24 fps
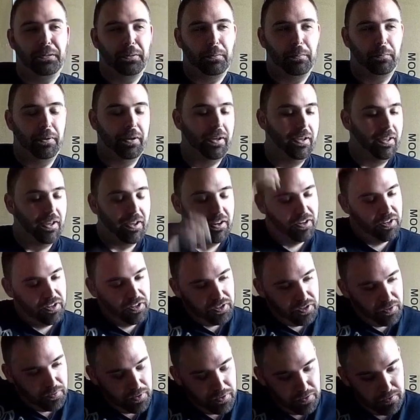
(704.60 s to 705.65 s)
But I just
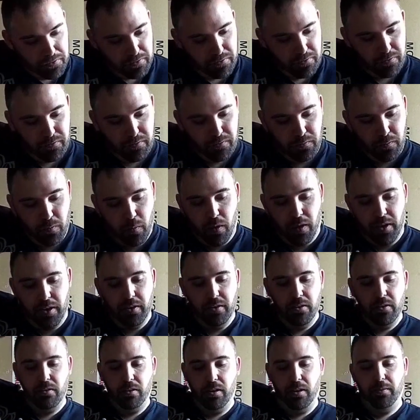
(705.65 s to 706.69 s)
thought, well, why
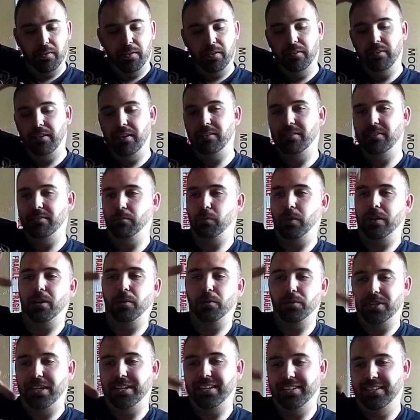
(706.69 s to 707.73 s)
not? When I
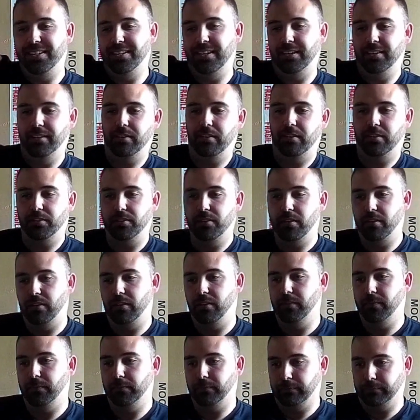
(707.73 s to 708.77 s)
was editing it last night,
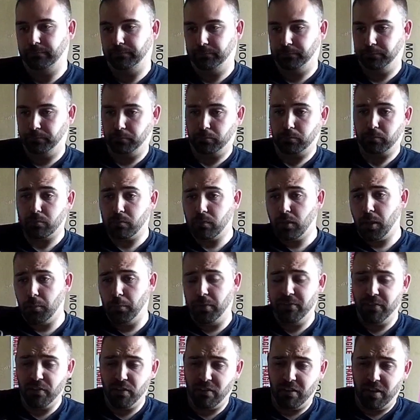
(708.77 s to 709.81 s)

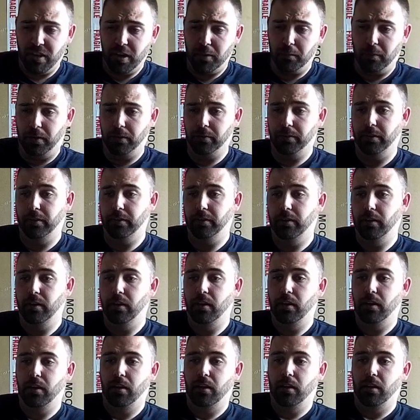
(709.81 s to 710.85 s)
before I uploaded,
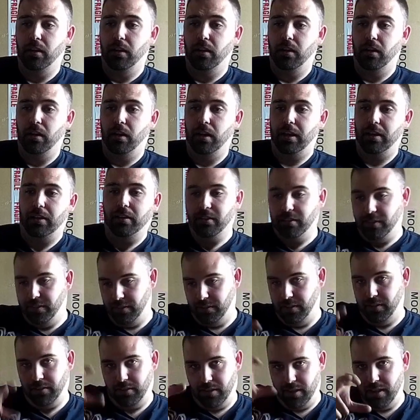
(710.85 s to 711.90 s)
and
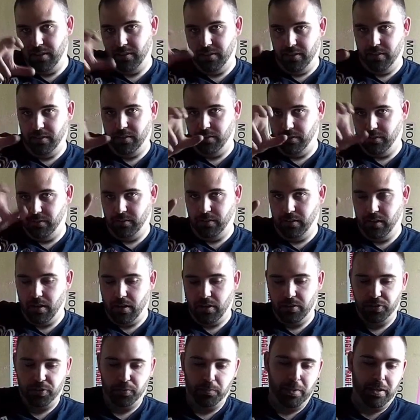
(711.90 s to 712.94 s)
in the
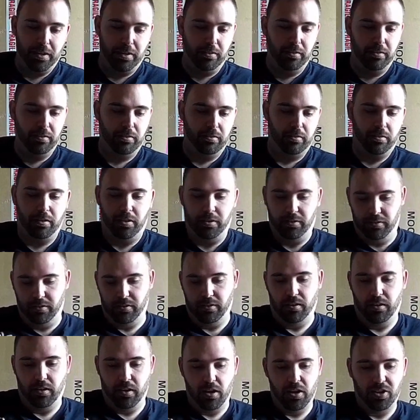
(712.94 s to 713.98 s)
last bit, in the kind of
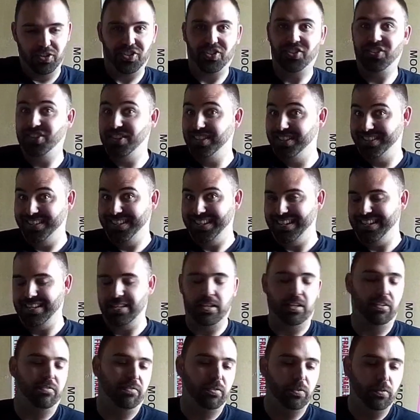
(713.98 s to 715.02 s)
the last scene,
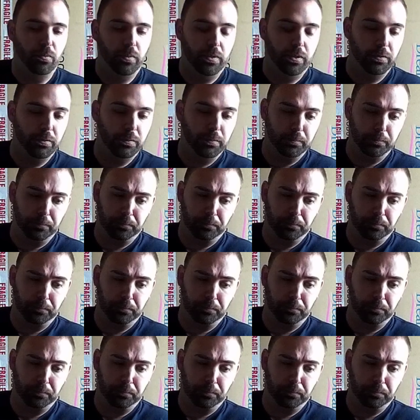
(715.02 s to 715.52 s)
if you will,